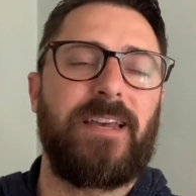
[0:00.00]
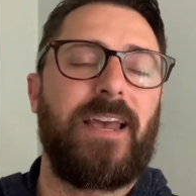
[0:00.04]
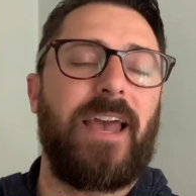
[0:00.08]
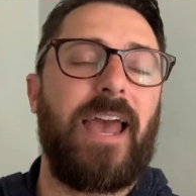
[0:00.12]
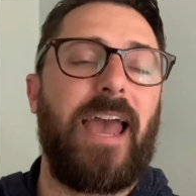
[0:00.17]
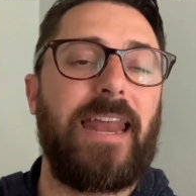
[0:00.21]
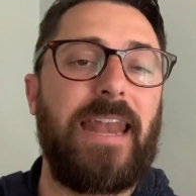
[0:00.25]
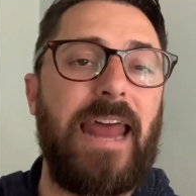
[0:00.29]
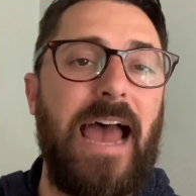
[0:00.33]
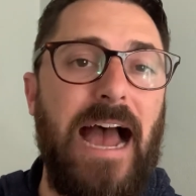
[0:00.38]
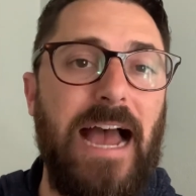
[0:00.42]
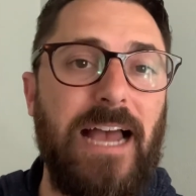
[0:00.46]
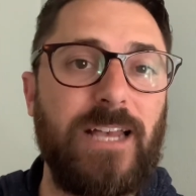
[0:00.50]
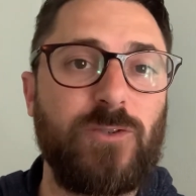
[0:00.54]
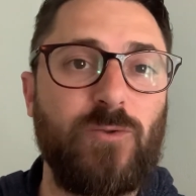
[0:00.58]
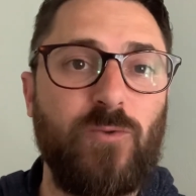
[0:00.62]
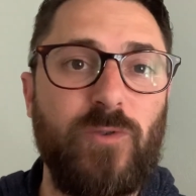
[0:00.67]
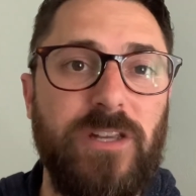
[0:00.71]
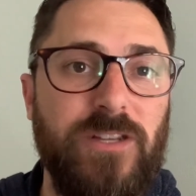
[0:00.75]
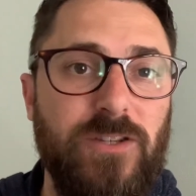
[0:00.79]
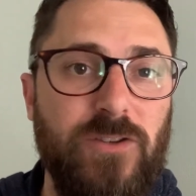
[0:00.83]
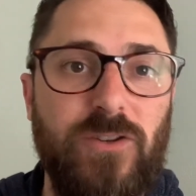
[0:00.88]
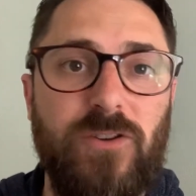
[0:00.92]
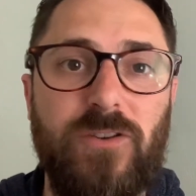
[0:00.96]
And as
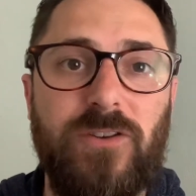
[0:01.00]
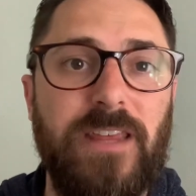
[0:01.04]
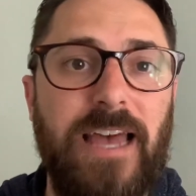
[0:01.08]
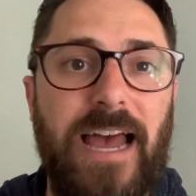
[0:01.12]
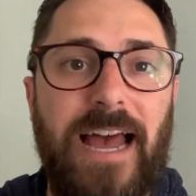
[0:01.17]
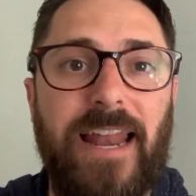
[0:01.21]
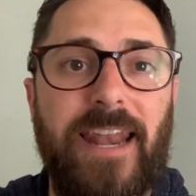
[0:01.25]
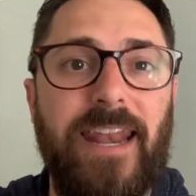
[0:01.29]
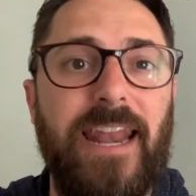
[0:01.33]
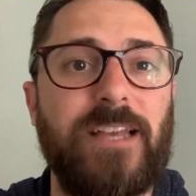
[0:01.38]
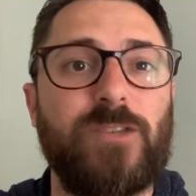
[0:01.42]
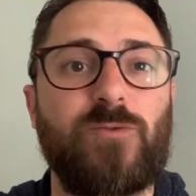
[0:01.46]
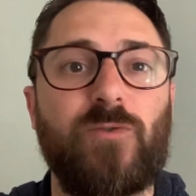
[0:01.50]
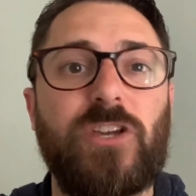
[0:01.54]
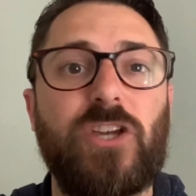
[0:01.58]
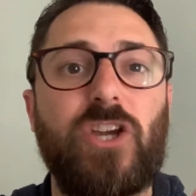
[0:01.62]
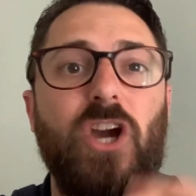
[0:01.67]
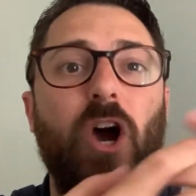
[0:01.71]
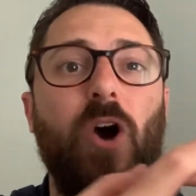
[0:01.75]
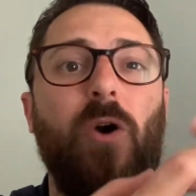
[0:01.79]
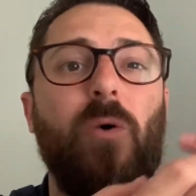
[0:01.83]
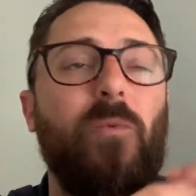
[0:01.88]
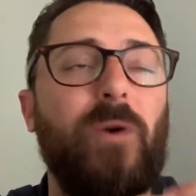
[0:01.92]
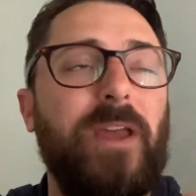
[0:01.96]
we do that, and as we
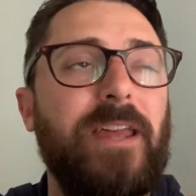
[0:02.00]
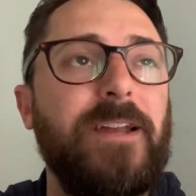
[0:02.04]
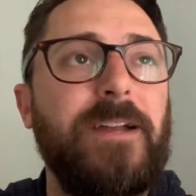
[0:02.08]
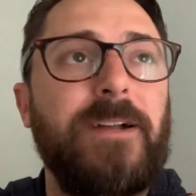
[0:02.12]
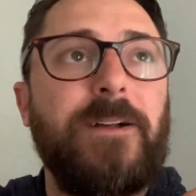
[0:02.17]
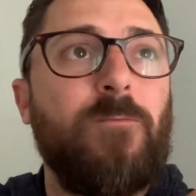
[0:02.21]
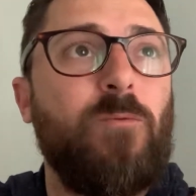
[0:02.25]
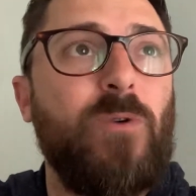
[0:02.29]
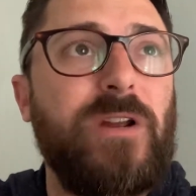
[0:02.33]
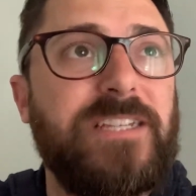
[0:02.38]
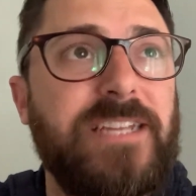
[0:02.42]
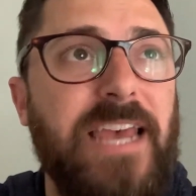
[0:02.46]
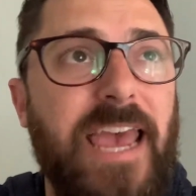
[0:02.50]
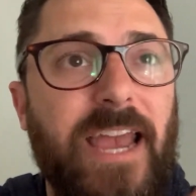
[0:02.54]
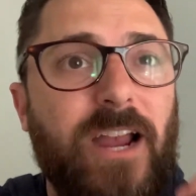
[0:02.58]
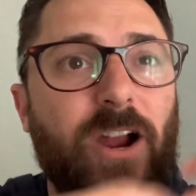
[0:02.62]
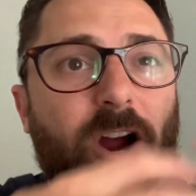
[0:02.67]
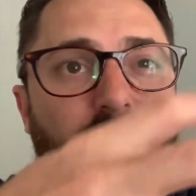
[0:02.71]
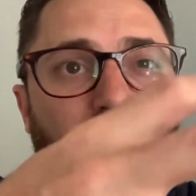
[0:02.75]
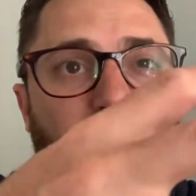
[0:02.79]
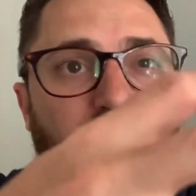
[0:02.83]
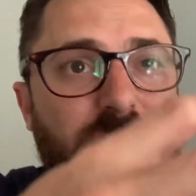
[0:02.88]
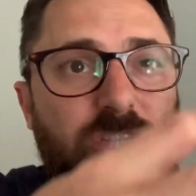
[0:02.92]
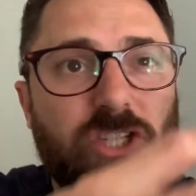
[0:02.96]
go and we take
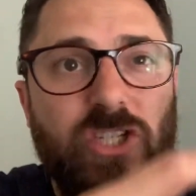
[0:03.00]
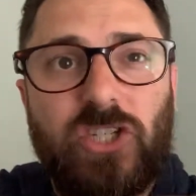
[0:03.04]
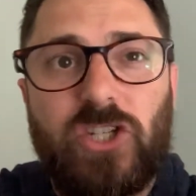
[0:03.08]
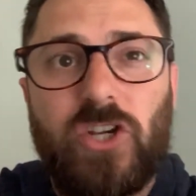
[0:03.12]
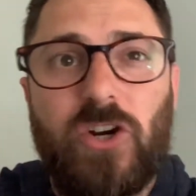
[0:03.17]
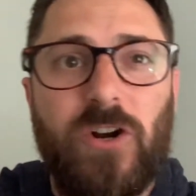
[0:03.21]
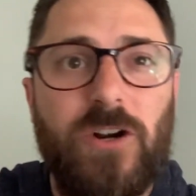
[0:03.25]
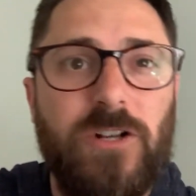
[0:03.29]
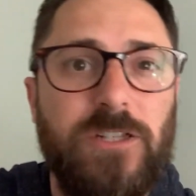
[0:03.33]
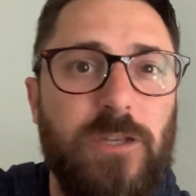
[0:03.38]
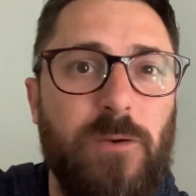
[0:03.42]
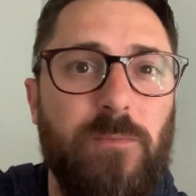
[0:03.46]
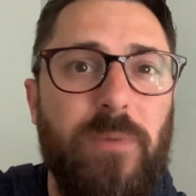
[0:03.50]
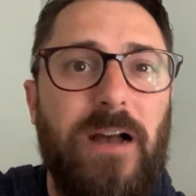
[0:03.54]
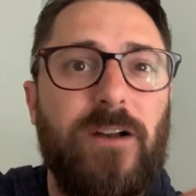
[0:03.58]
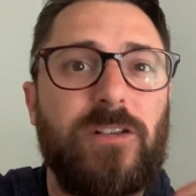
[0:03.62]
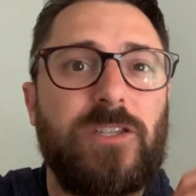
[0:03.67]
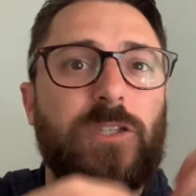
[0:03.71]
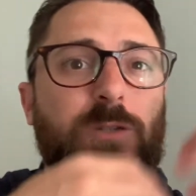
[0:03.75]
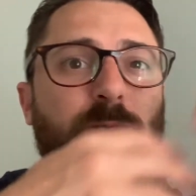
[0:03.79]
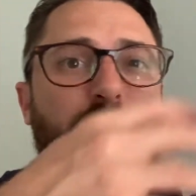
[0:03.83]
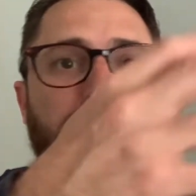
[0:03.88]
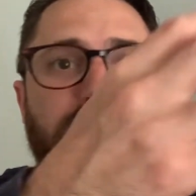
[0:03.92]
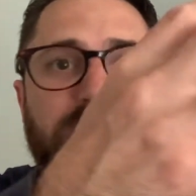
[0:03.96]
our concerns about
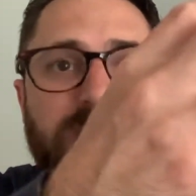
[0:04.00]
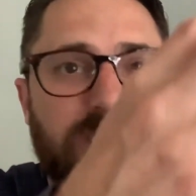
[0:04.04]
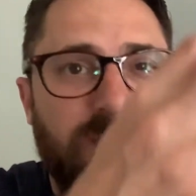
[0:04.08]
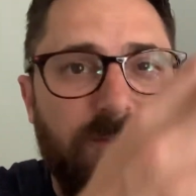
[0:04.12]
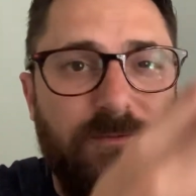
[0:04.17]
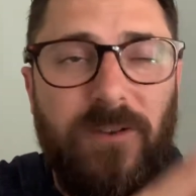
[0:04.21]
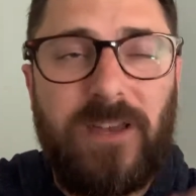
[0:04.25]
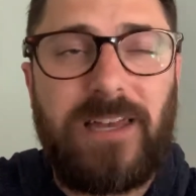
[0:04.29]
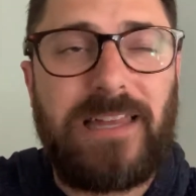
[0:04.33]
specific